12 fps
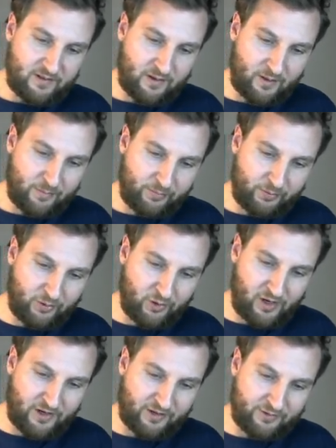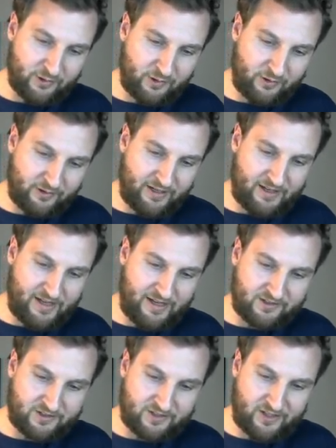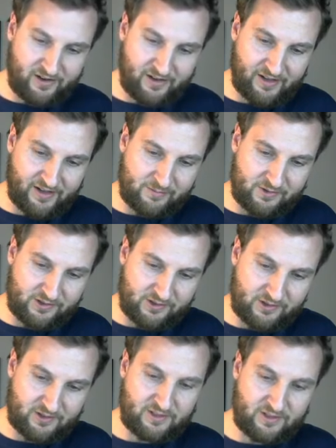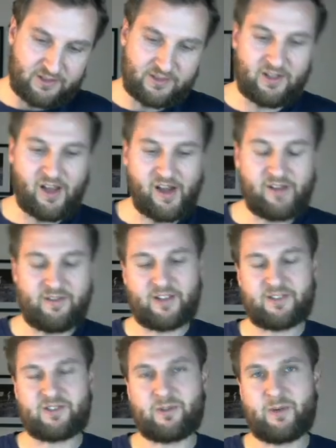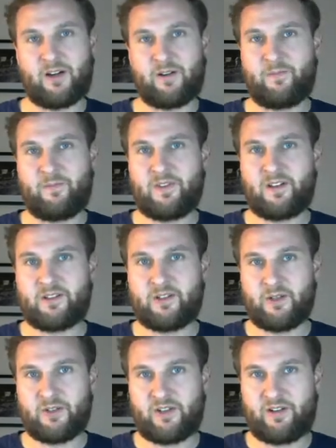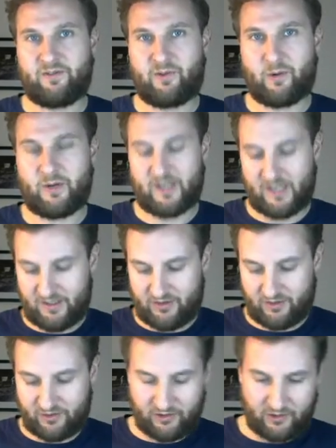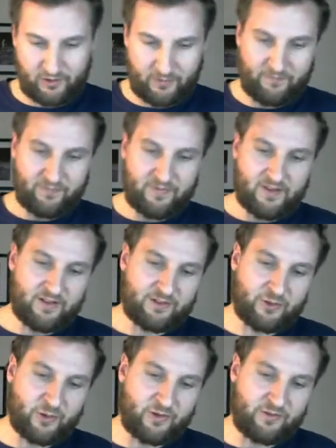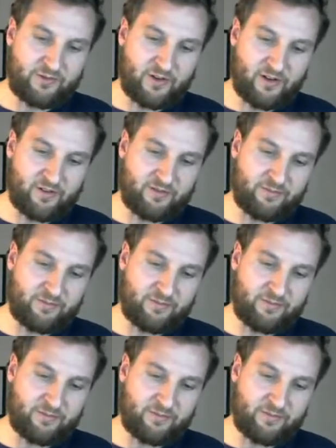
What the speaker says: a product rule, right? X times sine of x squared. So a straightforward integral is going to involve